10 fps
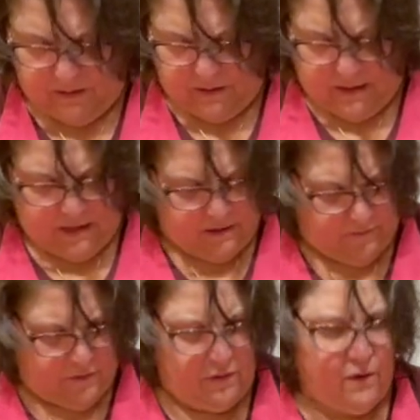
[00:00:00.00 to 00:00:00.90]
Again, if
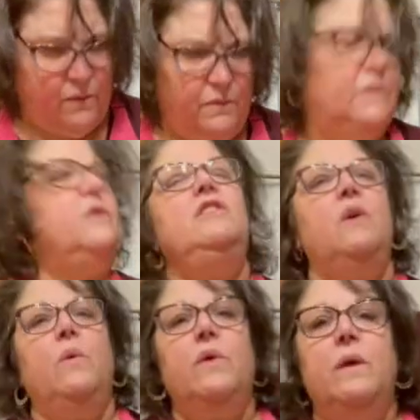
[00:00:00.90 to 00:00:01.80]
you don't
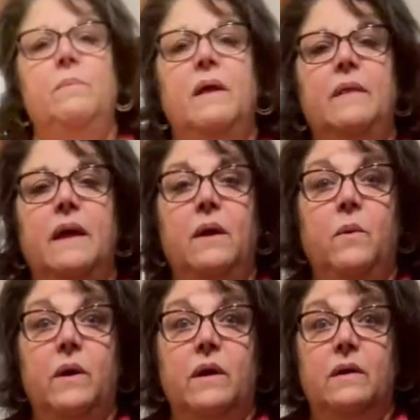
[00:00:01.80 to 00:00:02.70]
soak them, then they
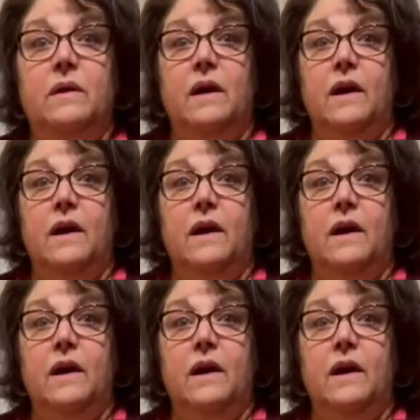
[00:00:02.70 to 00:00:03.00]
will,